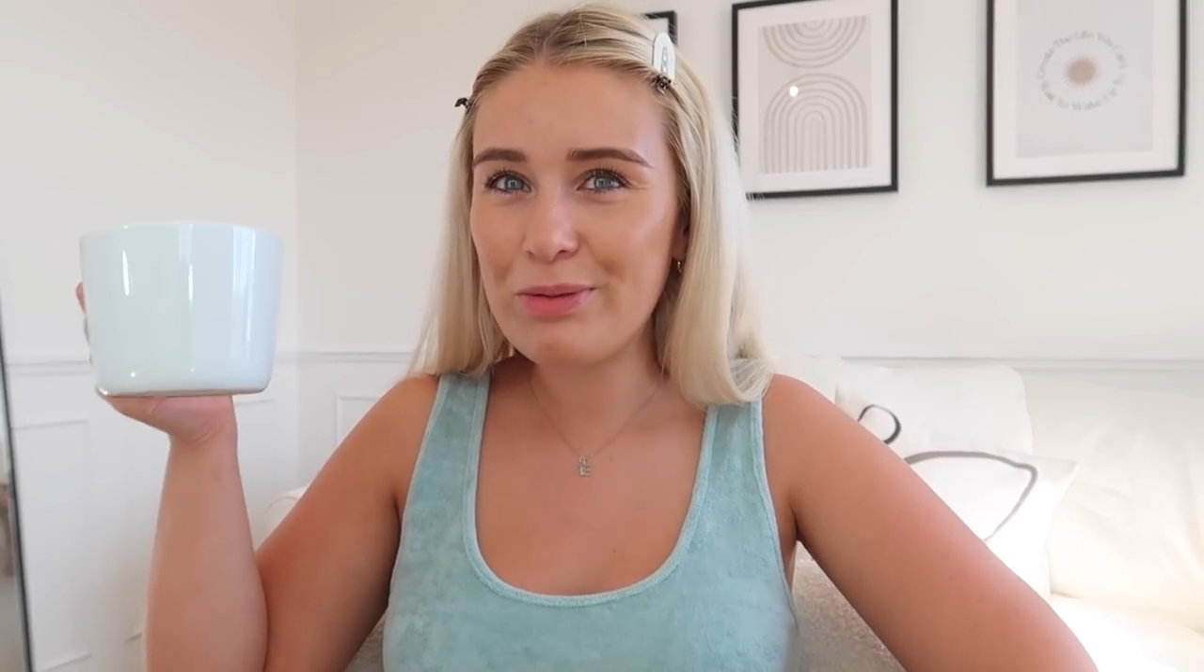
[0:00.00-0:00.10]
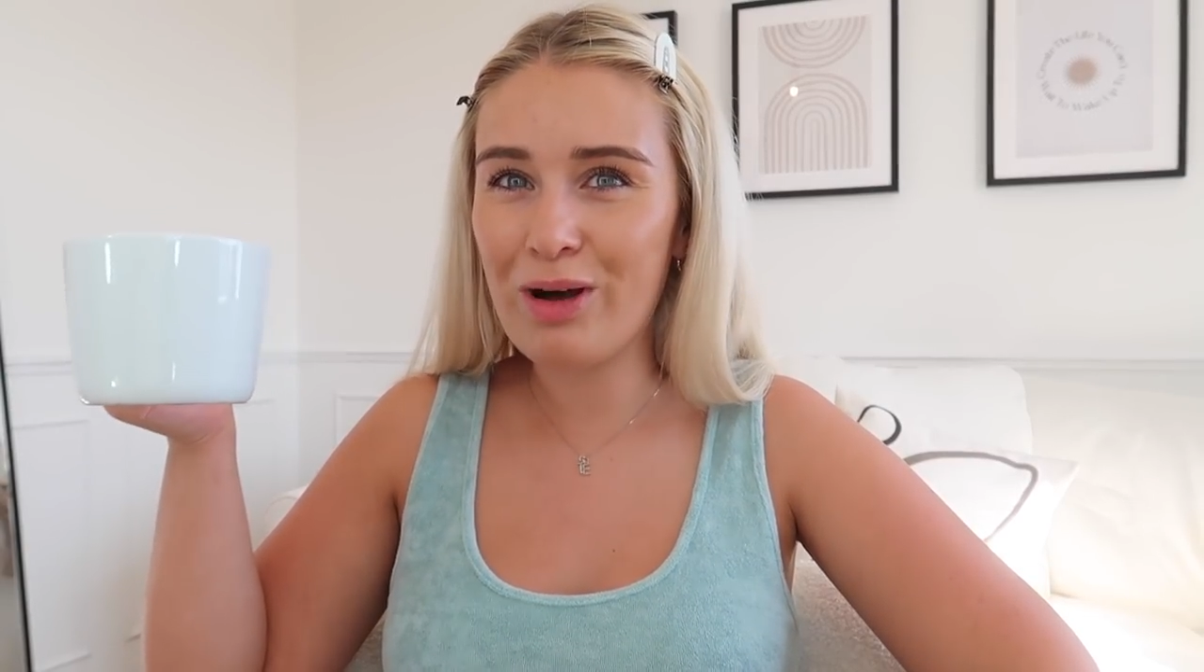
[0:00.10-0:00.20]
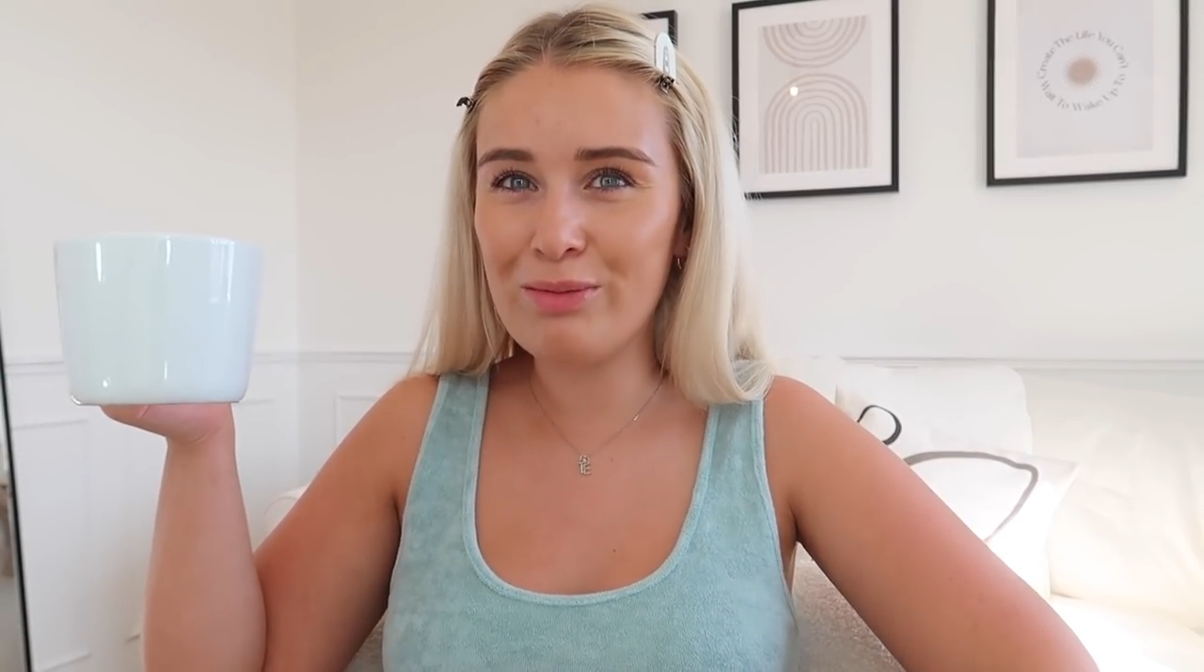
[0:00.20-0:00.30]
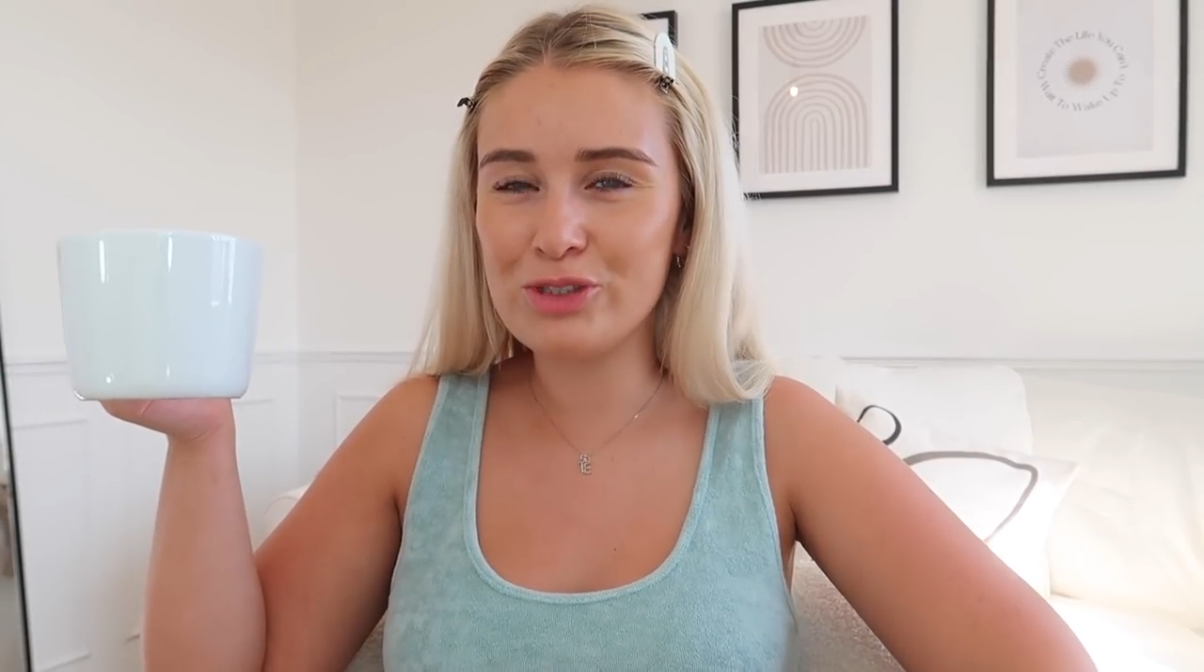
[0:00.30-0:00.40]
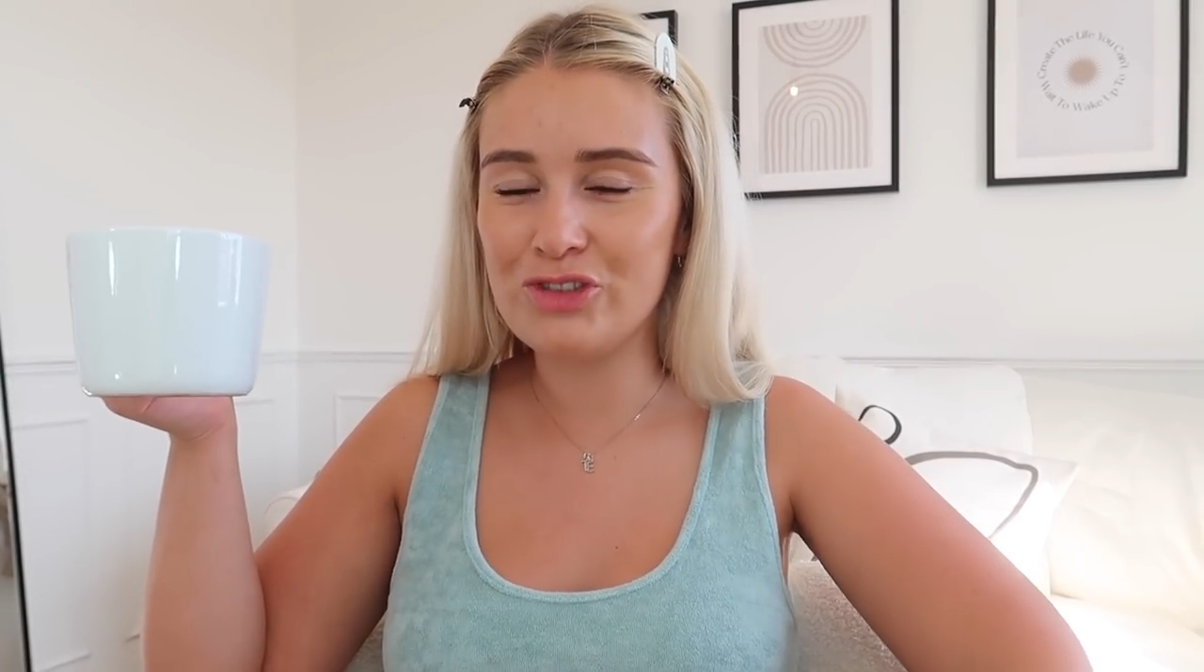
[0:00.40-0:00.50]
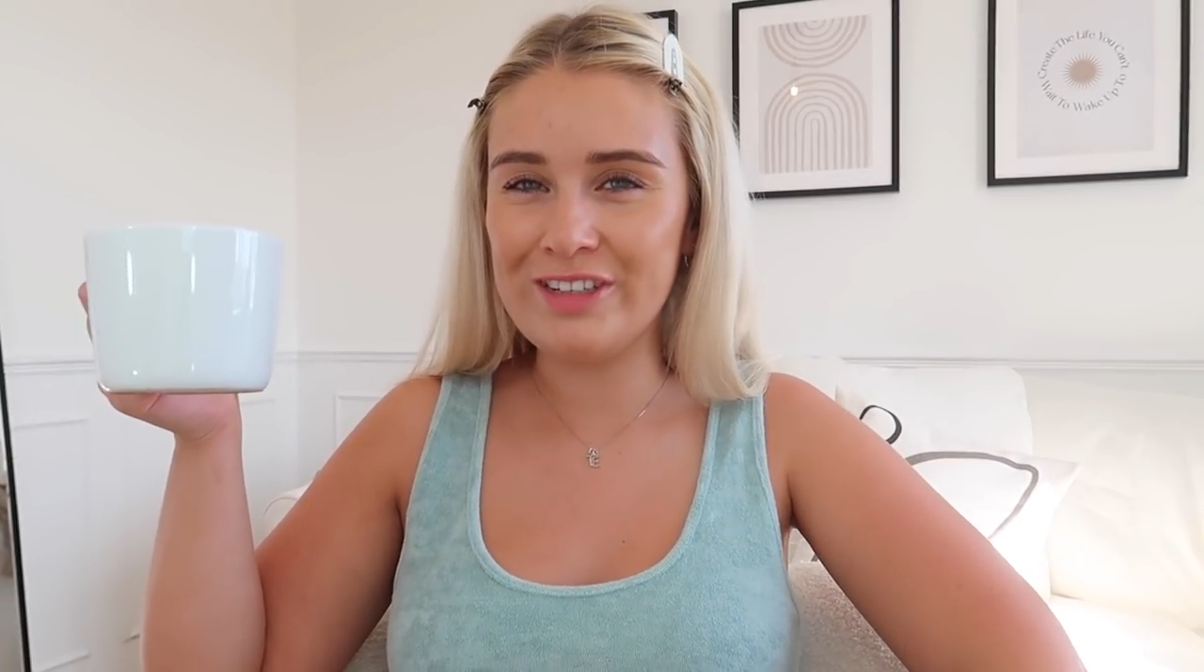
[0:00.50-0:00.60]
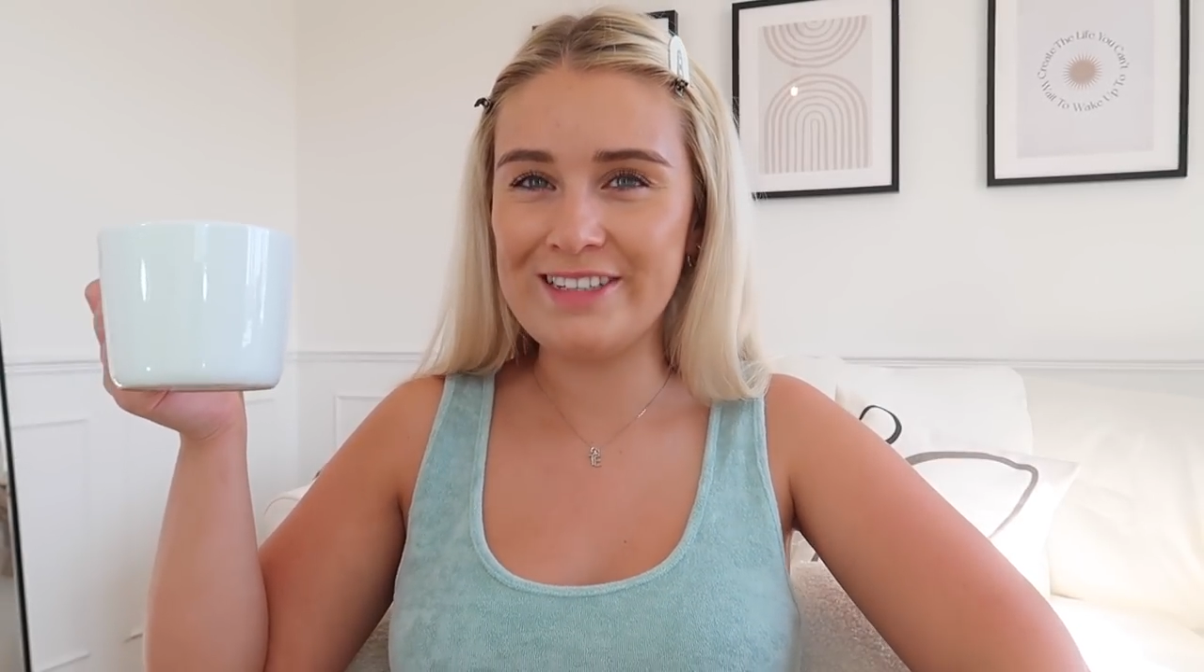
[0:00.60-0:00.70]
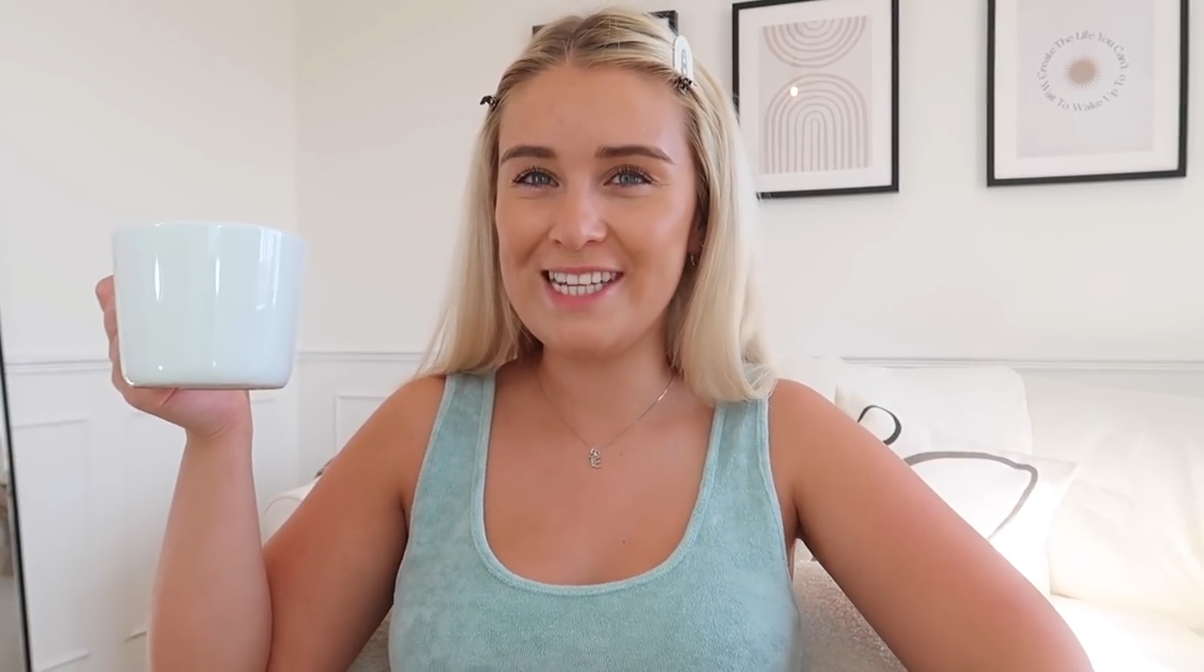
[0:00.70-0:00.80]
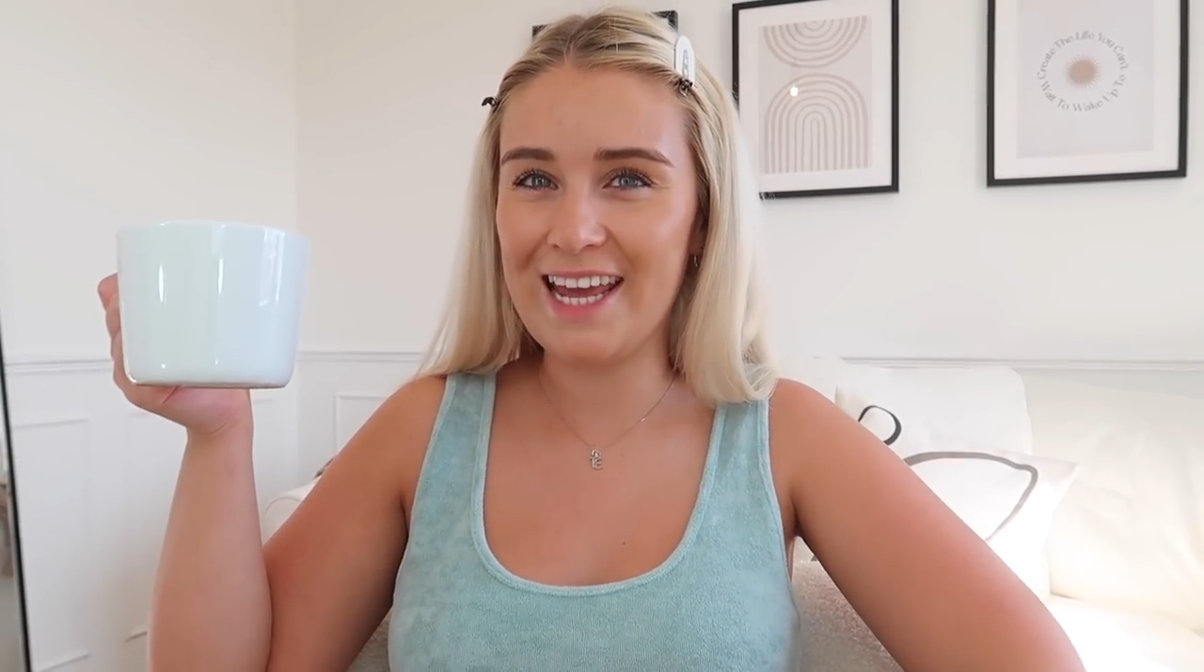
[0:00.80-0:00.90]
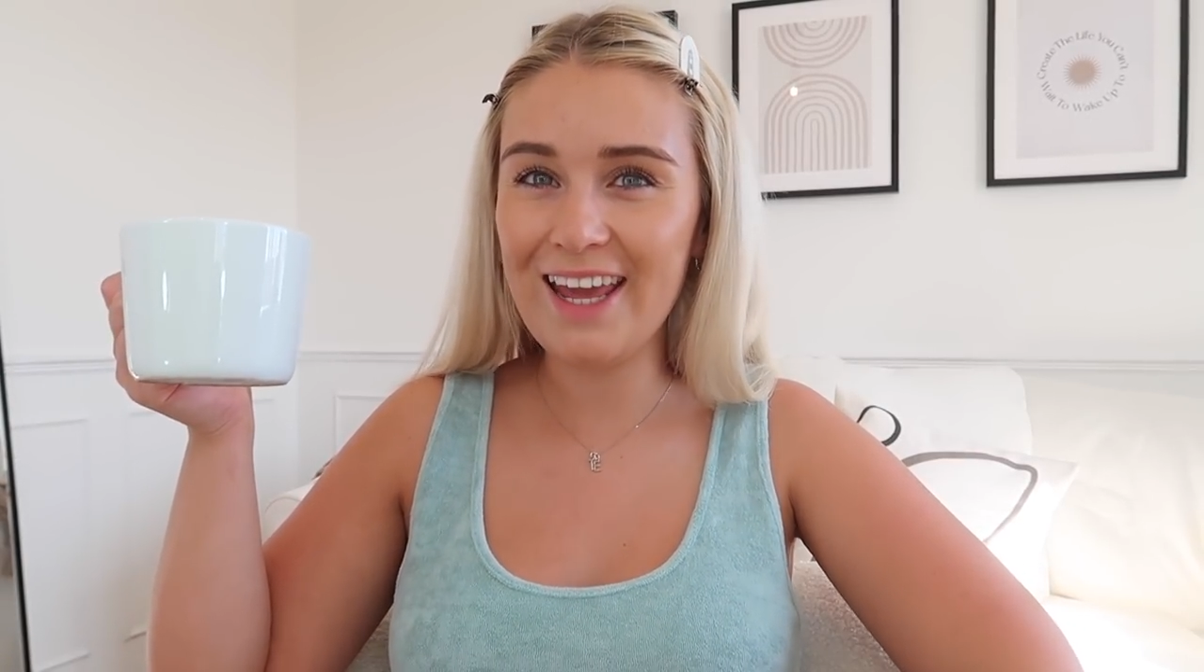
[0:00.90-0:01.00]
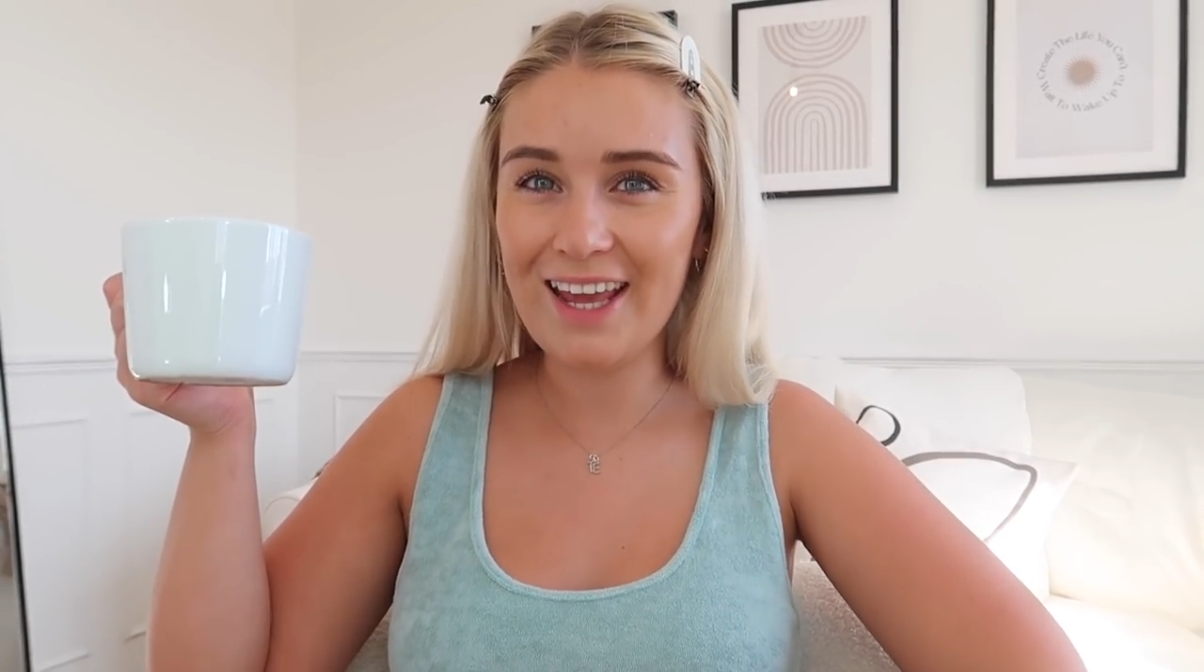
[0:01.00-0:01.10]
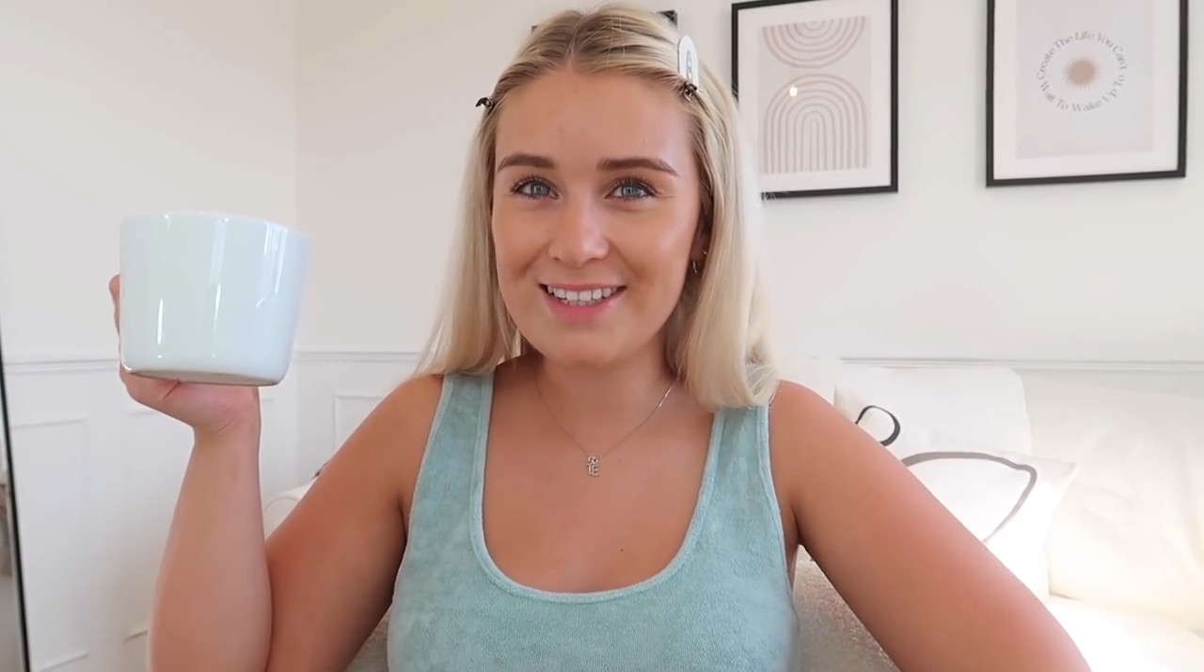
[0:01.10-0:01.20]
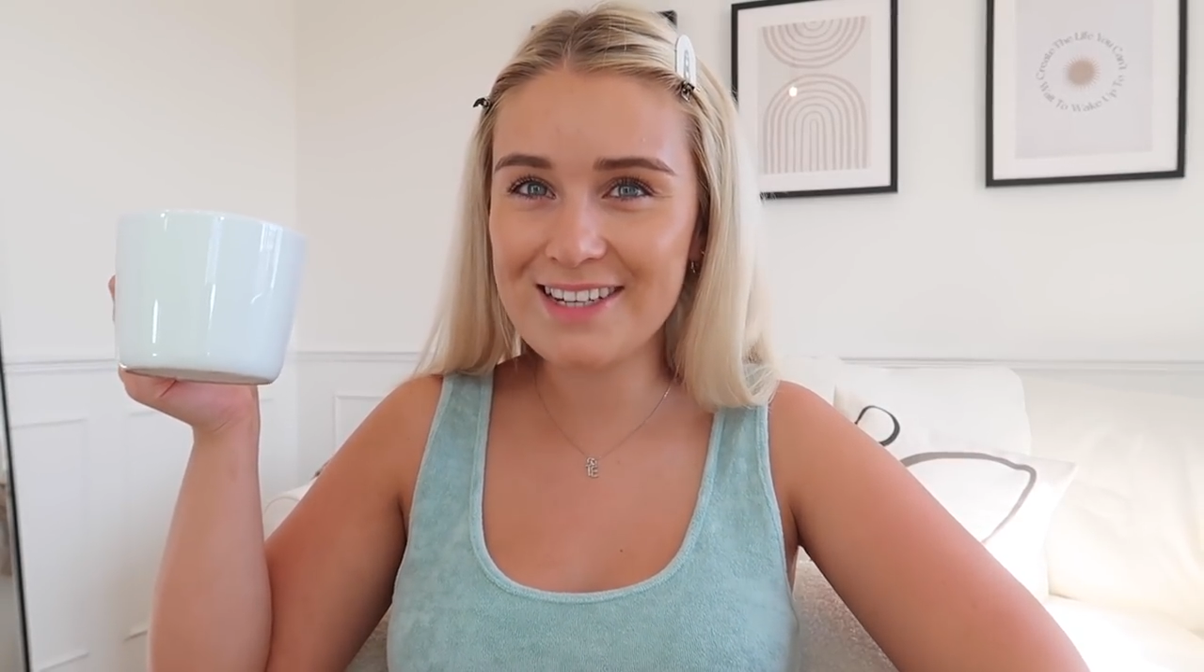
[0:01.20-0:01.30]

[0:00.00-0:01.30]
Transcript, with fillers: bit warm to drink tea.